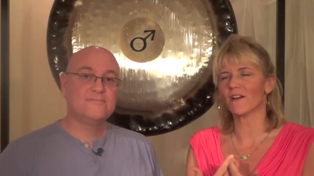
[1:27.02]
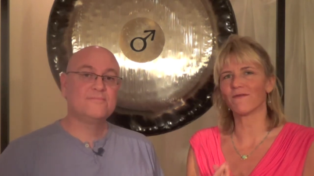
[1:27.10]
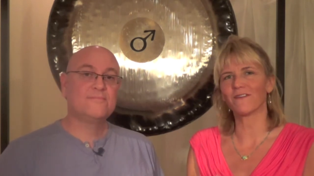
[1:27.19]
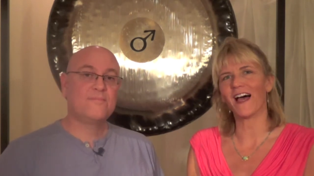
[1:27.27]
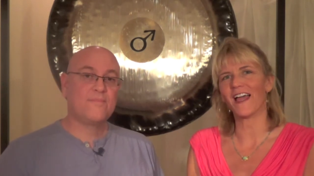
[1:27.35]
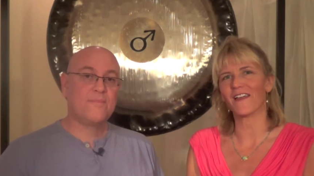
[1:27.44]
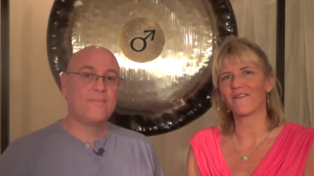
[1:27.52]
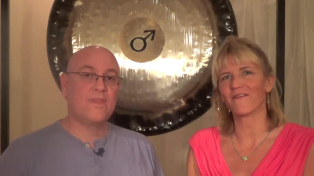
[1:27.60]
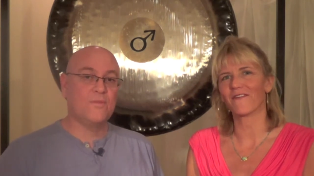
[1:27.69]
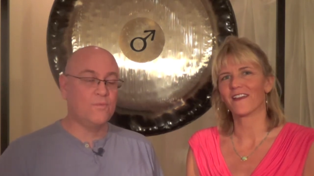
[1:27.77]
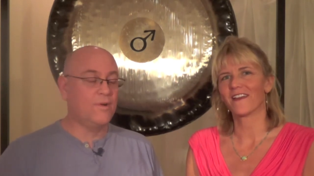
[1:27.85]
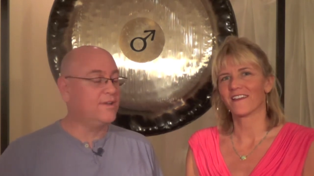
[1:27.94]
Speaker 1: of
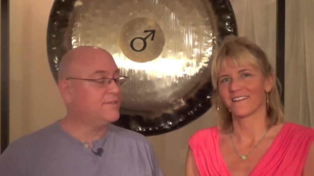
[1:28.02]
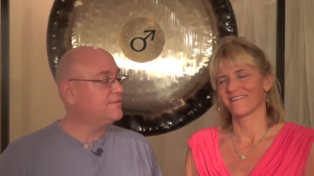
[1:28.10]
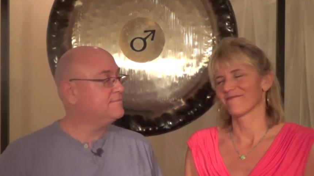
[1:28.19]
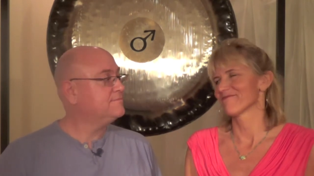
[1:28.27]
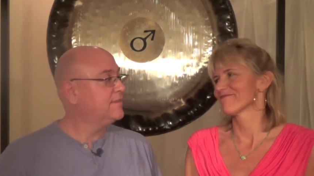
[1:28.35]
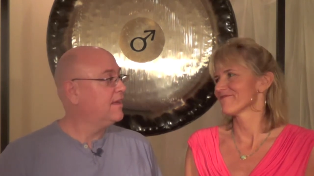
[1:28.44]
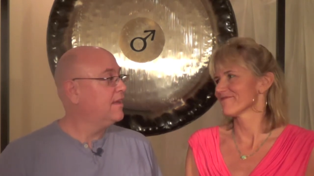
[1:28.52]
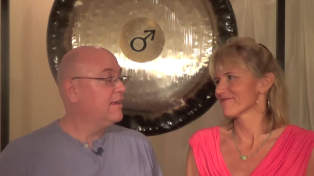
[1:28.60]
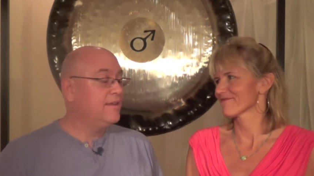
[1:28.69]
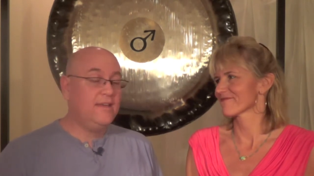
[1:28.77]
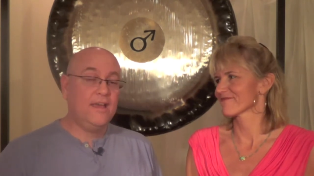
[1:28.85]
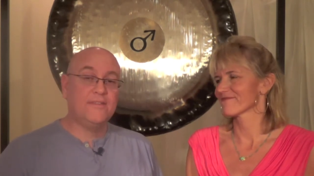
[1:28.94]
life.
Speaker 2: Right.
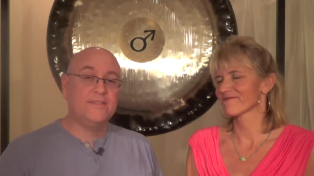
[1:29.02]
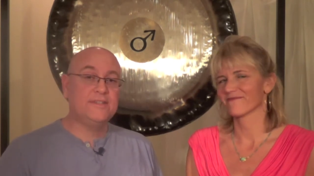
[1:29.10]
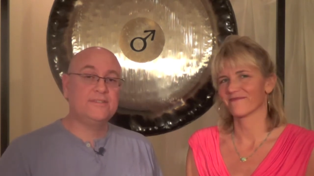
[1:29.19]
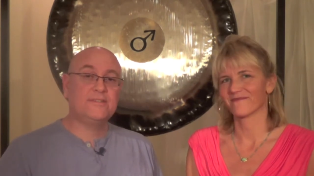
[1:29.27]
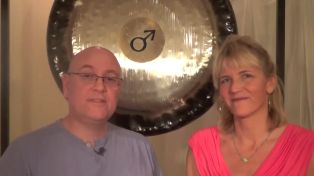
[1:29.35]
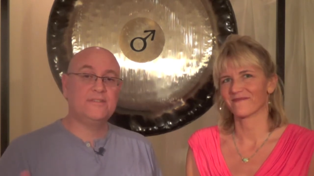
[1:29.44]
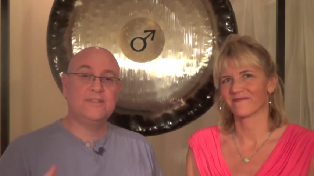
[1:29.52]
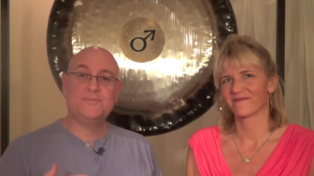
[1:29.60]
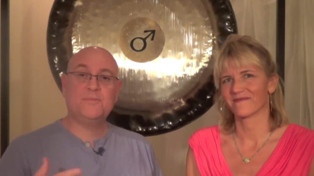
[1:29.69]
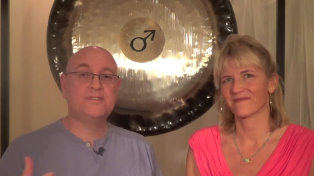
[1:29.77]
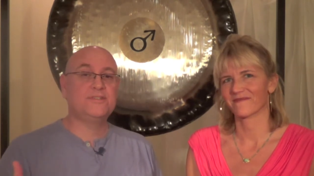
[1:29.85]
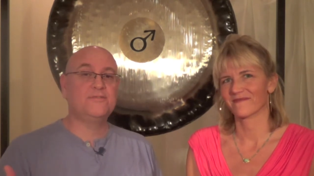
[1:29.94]
Yeah, these
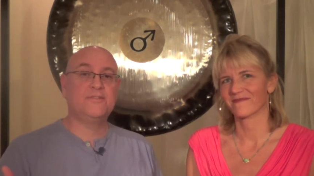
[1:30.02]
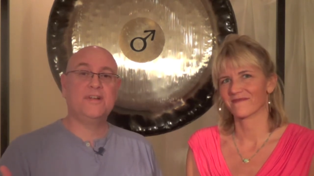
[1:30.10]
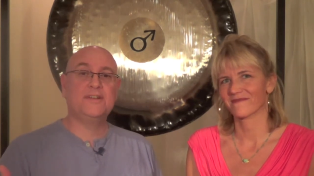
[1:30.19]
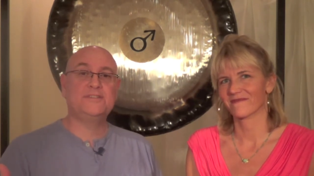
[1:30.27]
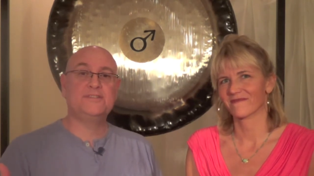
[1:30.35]
these ways are very